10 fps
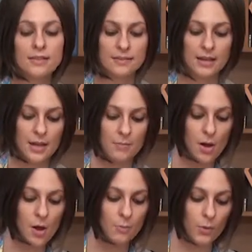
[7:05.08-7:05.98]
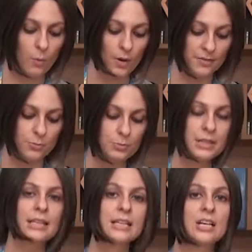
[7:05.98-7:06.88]
the same. But what's
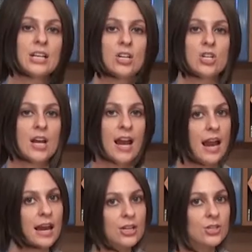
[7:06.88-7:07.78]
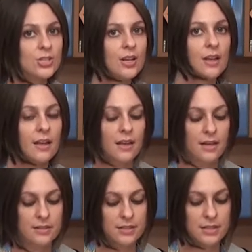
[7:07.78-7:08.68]
really going to change
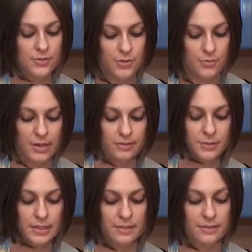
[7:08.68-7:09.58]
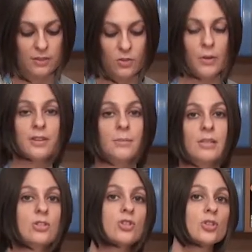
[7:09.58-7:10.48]
in the different recipes is going to be
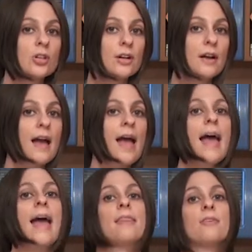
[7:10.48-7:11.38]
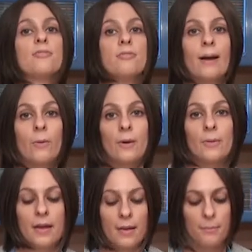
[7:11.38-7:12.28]
the sugar and the flour.
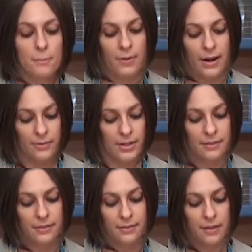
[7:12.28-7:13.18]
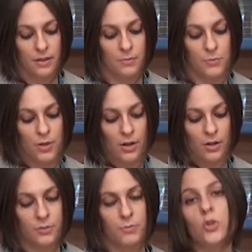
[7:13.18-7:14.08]
Brownies, there
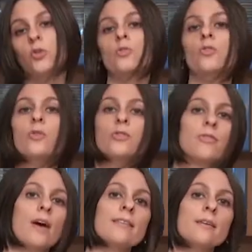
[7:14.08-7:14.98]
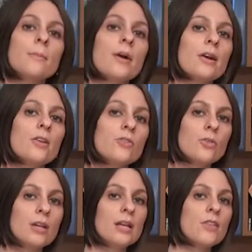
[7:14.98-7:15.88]
are 2 schools of thoughts on brownies. You
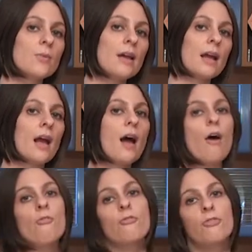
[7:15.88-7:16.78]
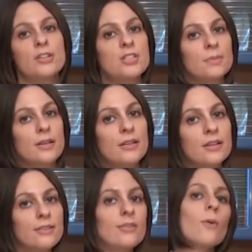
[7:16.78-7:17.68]
can either make fudgy
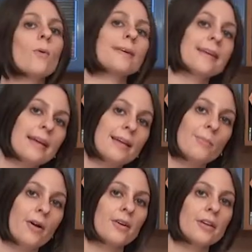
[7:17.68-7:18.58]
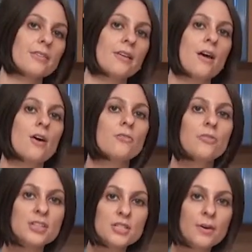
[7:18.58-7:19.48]
brownies or cakey brownies.
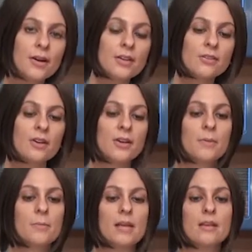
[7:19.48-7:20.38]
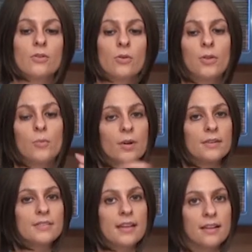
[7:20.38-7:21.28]
Fudgy brownies are going to be sort of the
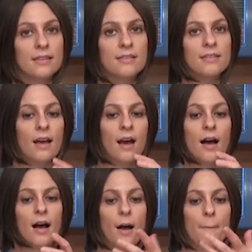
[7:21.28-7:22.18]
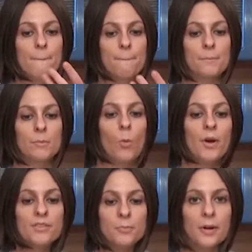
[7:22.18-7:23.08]
more dense,
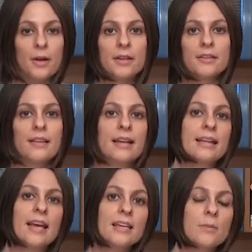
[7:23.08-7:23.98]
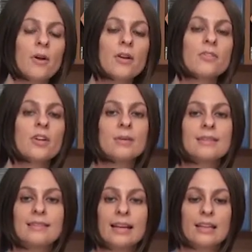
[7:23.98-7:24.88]
moist brownies, and cakey brownies are going to be
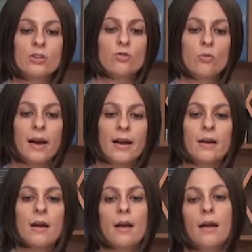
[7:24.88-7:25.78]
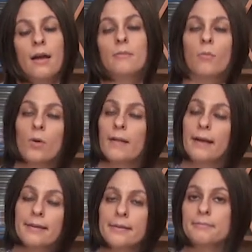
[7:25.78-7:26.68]
slightly drier and more
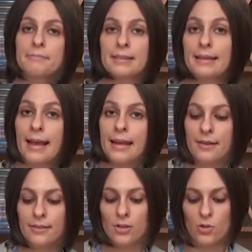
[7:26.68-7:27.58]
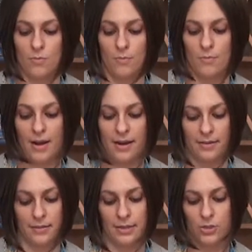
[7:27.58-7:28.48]
like the cake that you might
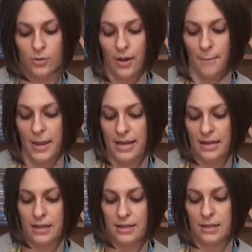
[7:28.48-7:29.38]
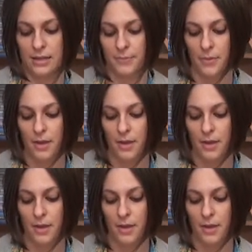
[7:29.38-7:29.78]
enjoy making and eating.